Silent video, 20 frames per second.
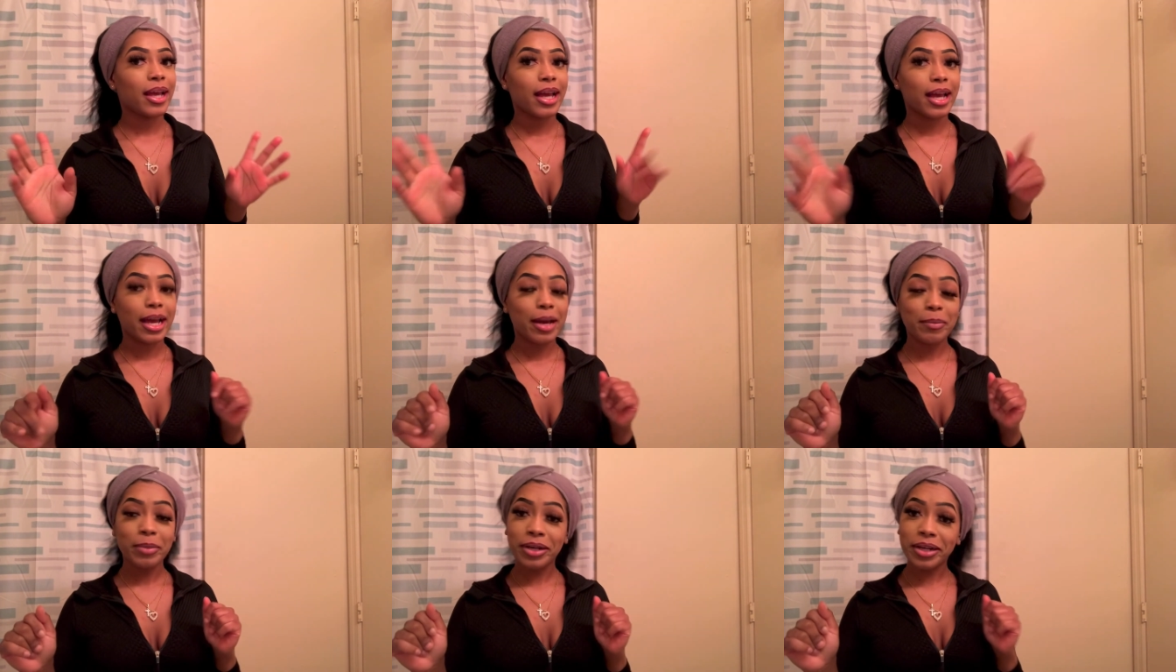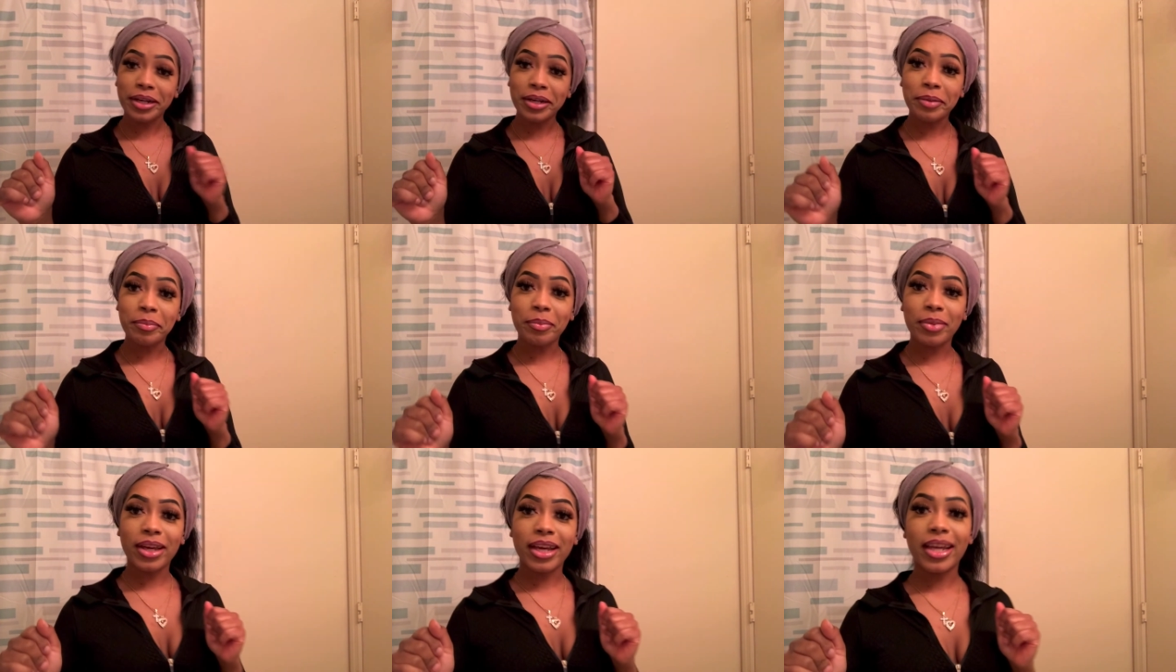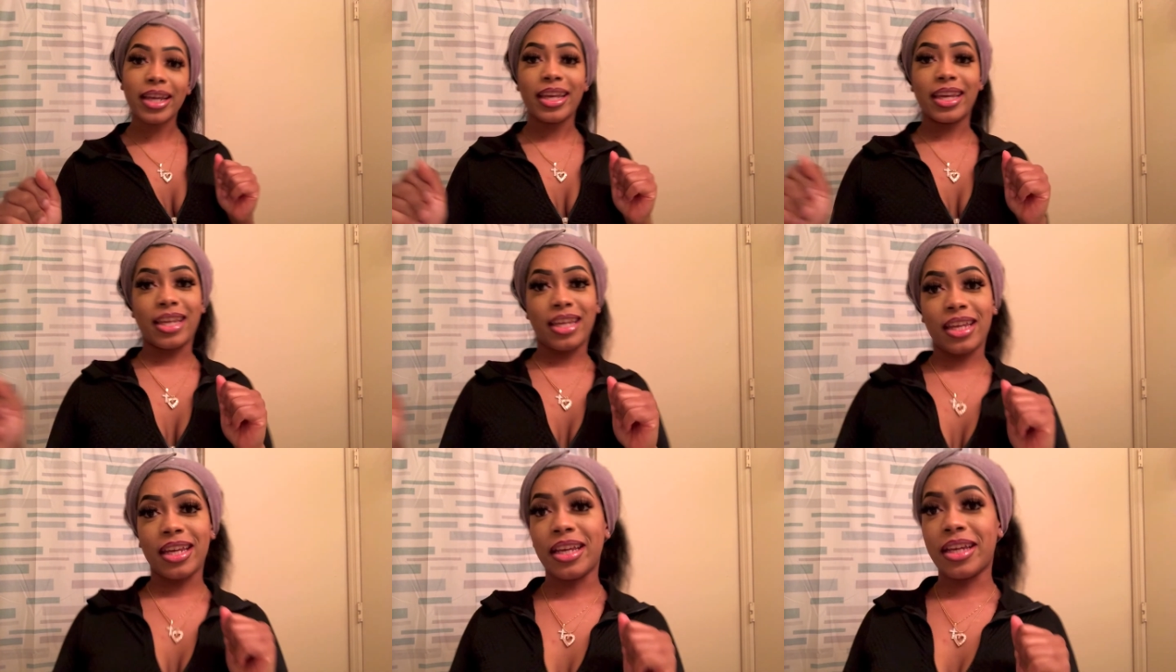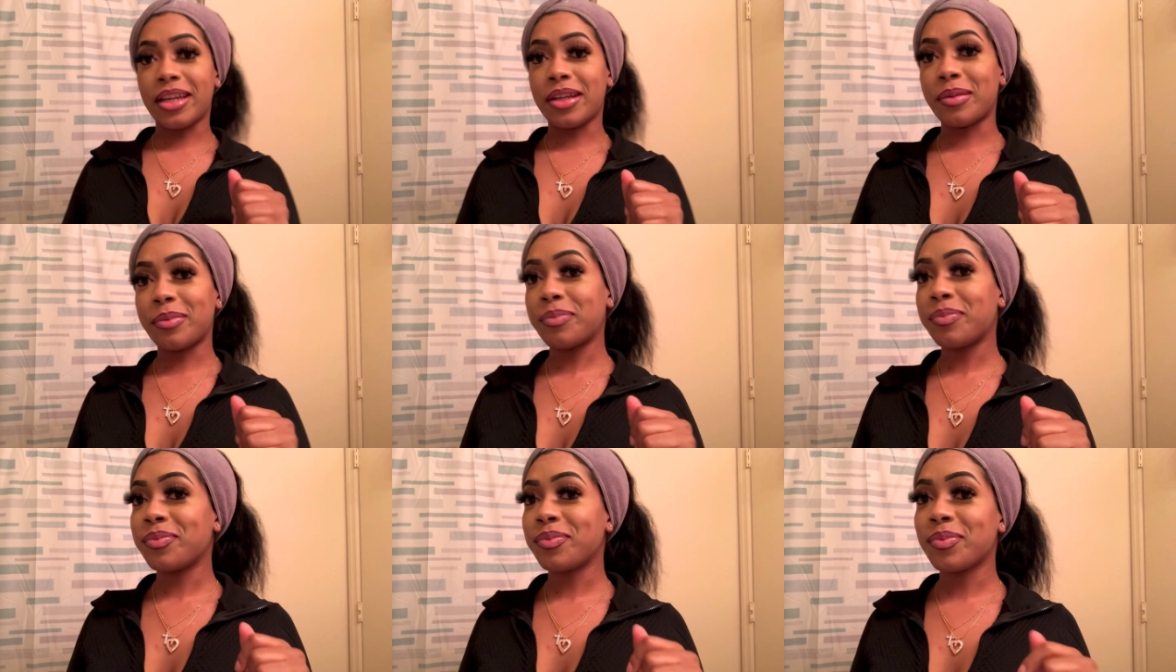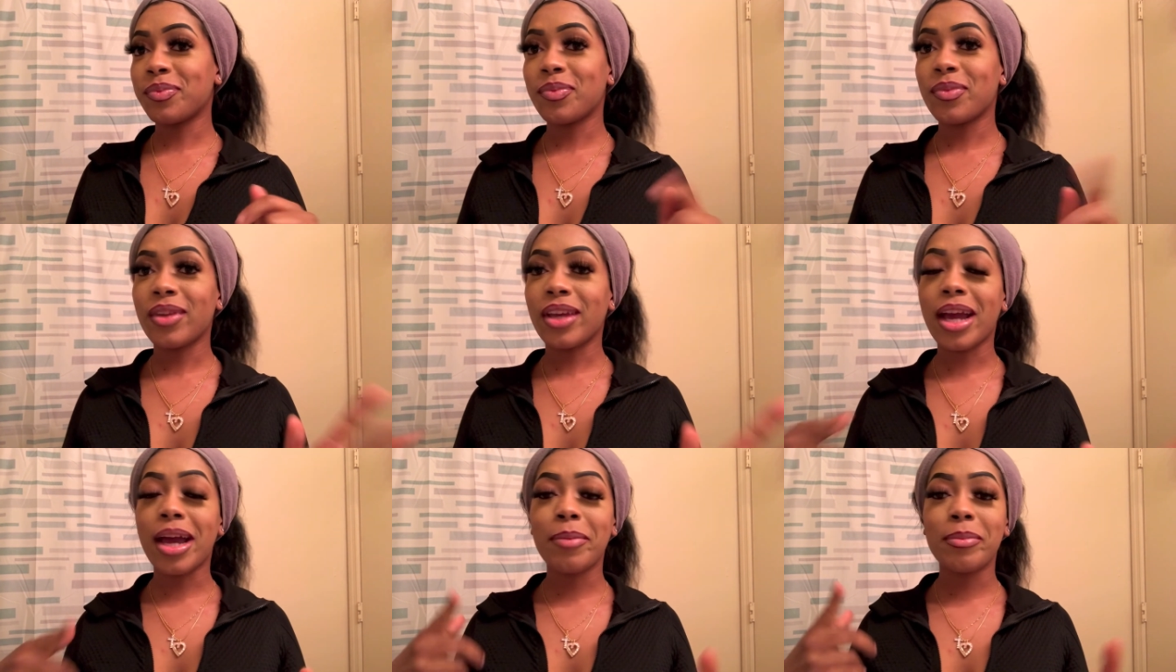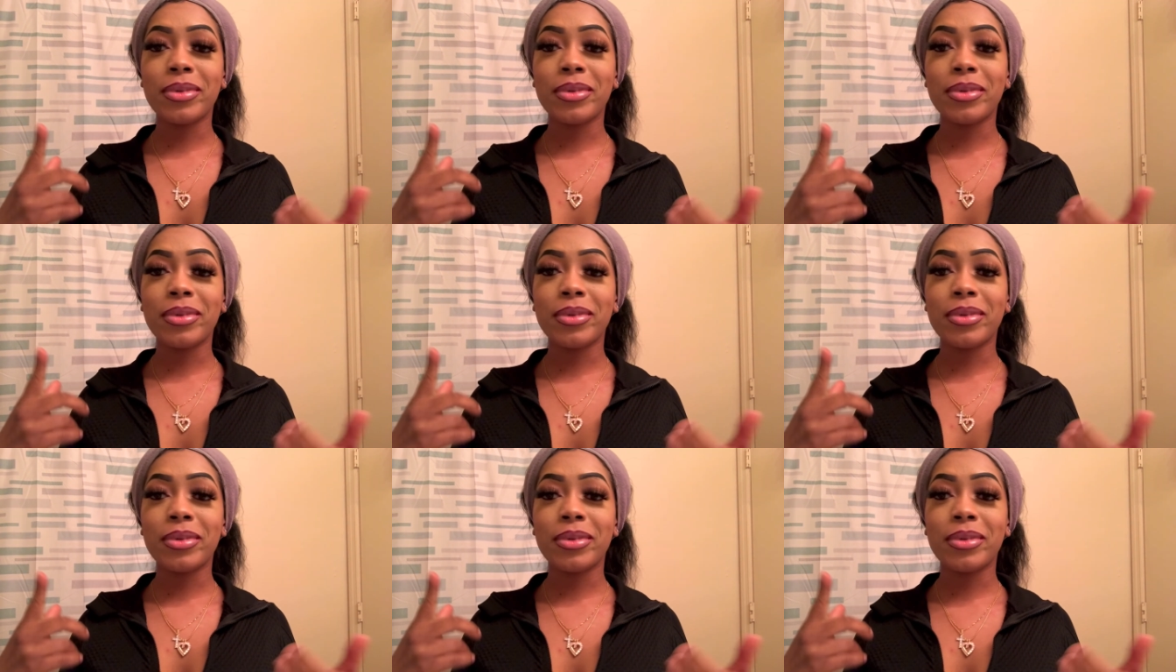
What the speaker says: I'm gonna come back and I'm